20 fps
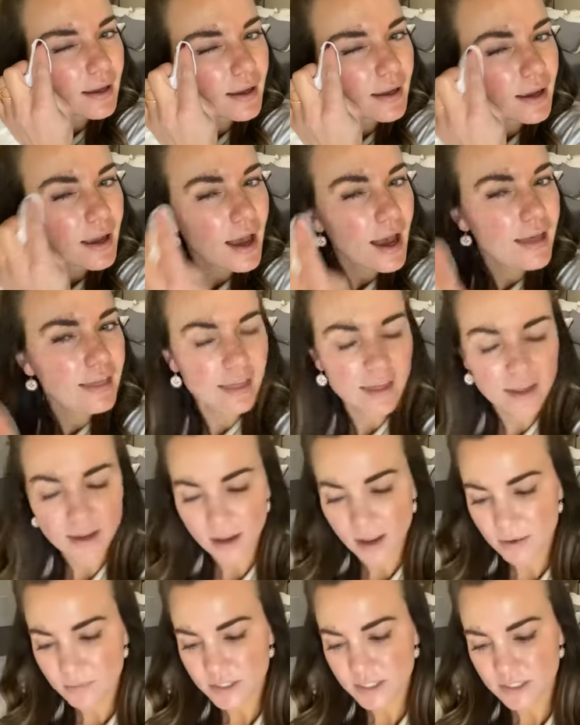I think
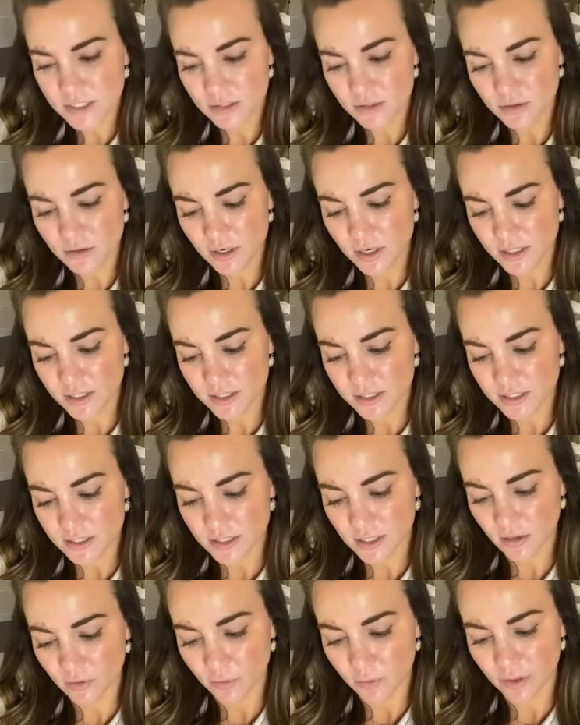I'm still gonna
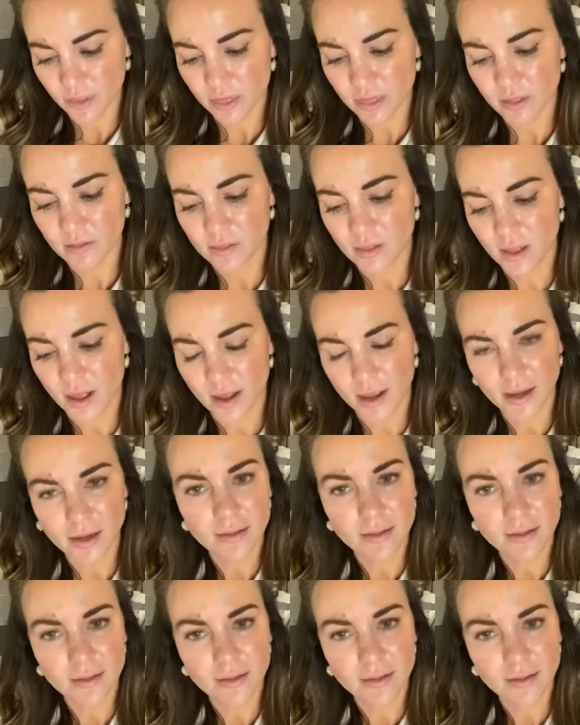stick with the line,